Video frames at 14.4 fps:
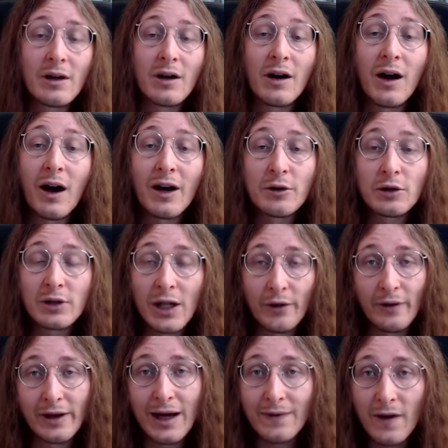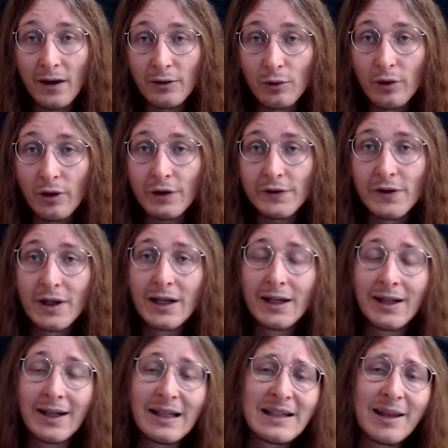are not even attack nukers.
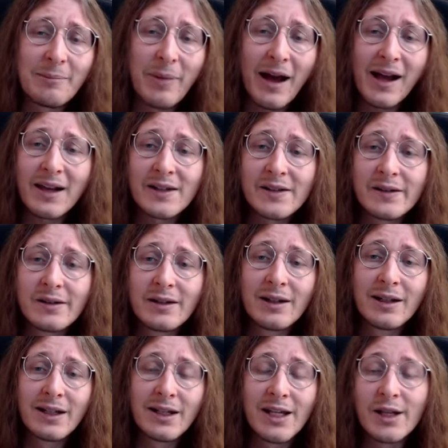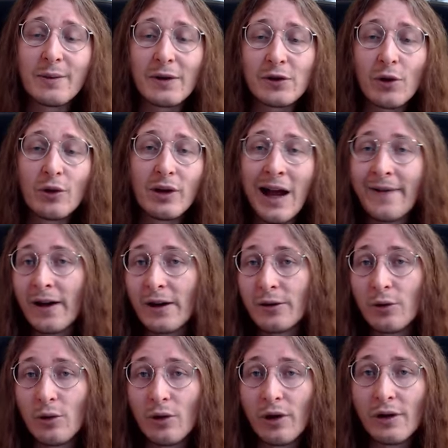In the past, it was only attack
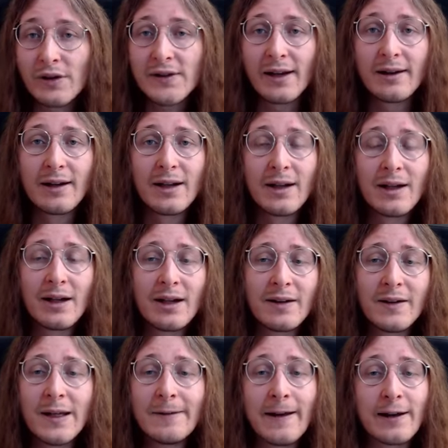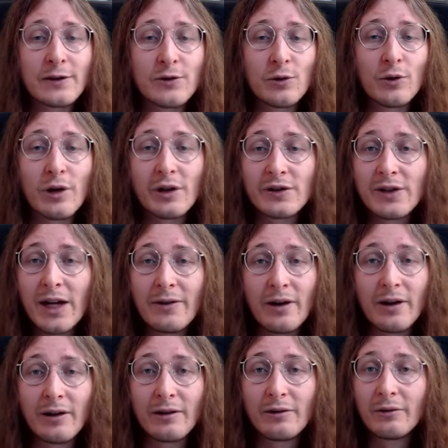nukers, and defense nukers
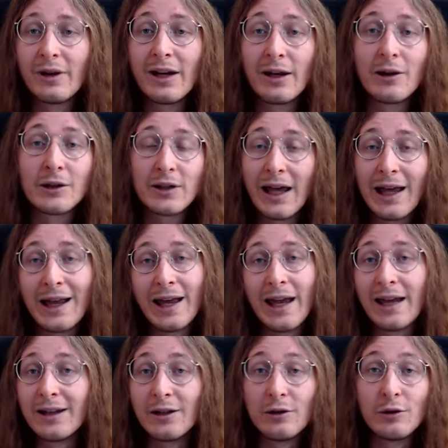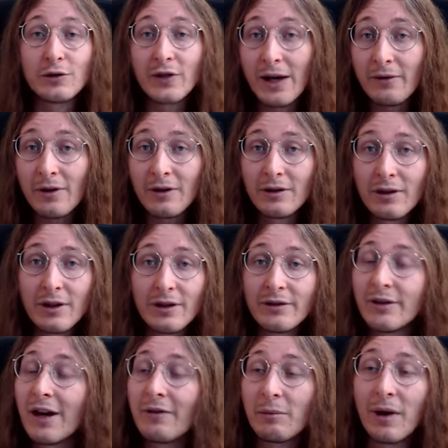never really got any use ever,
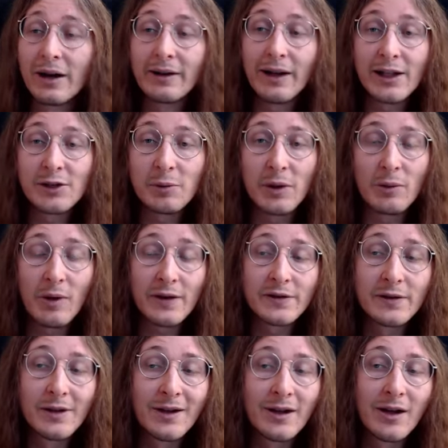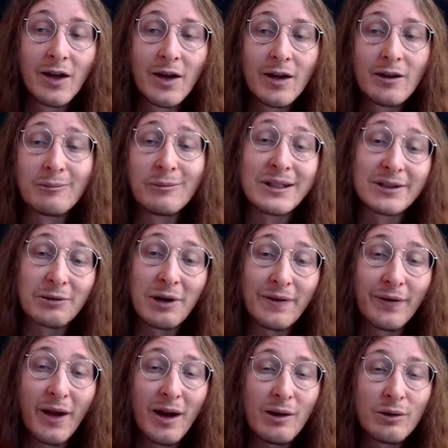never mind HP ones. But right
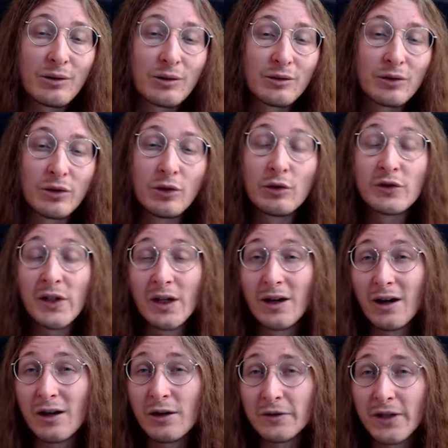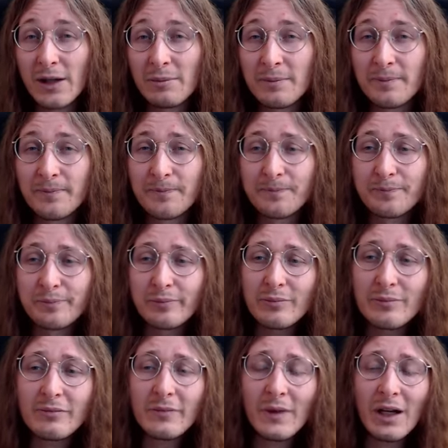now, you see all of them.
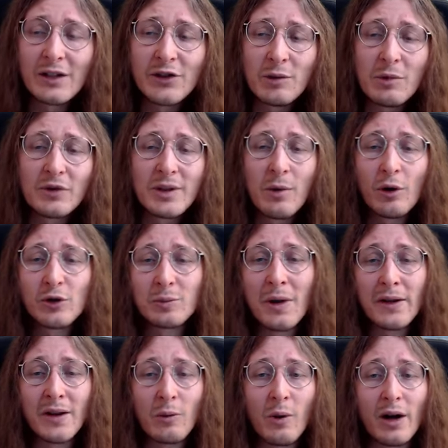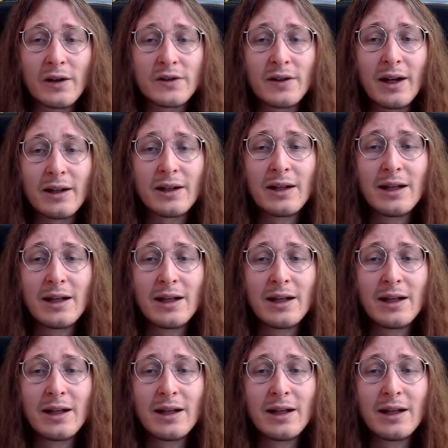Some of the most meta ones, like